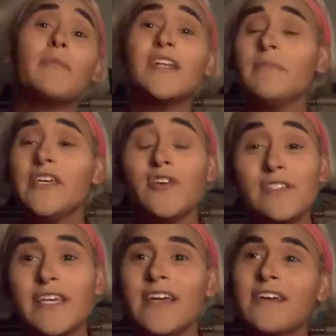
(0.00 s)
gonna be
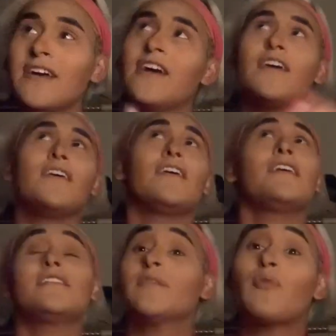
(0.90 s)
using,
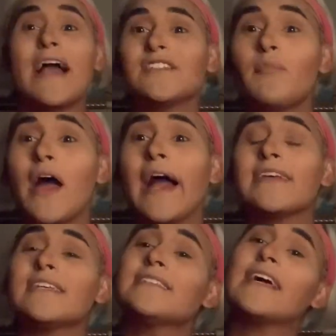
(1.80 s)
surprise,
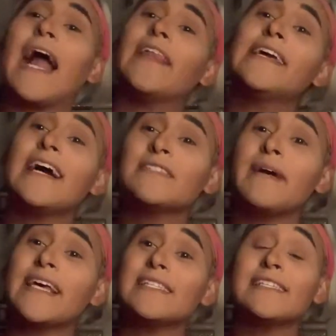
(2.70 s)
surprise, is the Kylie
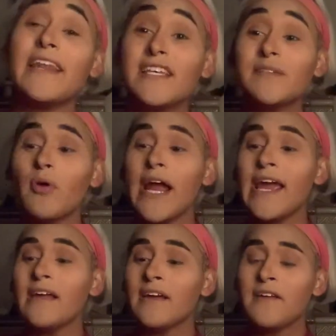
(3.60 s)
Cosmetics setting
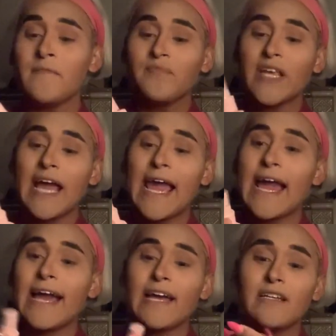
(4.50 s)
spray.
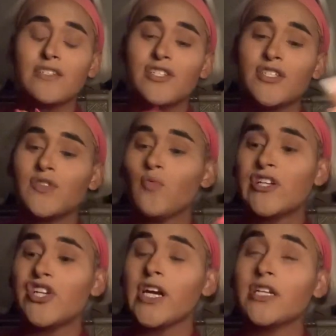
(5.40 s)
And
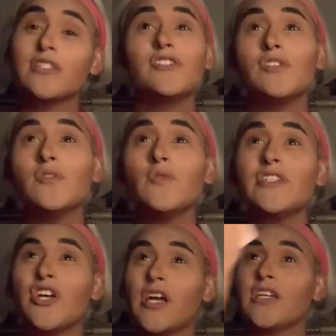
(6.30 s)
what you're gonna do
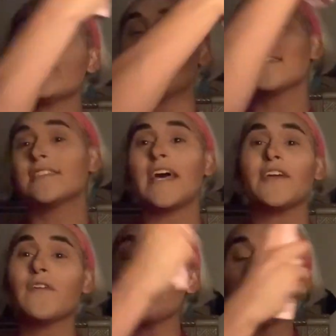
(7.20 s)
is you're gonna just like set
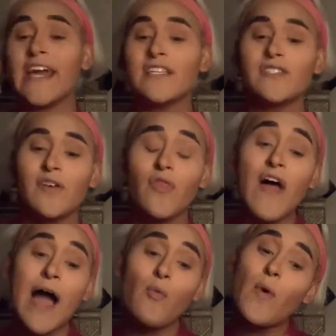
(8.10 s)
your face so
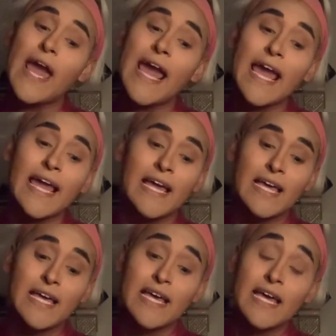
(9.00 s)
that way
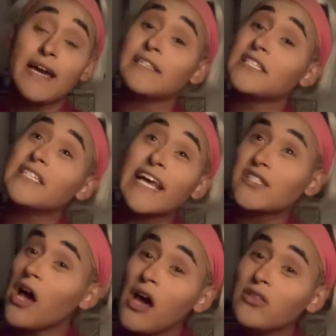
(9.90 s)
it stays
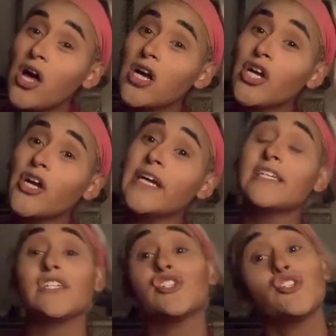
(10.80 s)
on longer, it
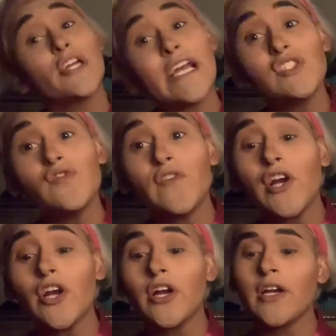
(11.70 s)
doesn't
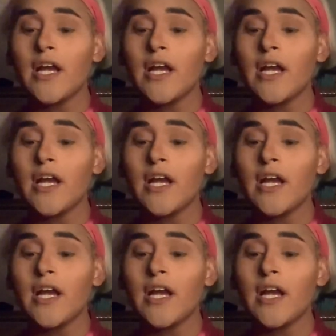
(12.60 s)
transfer,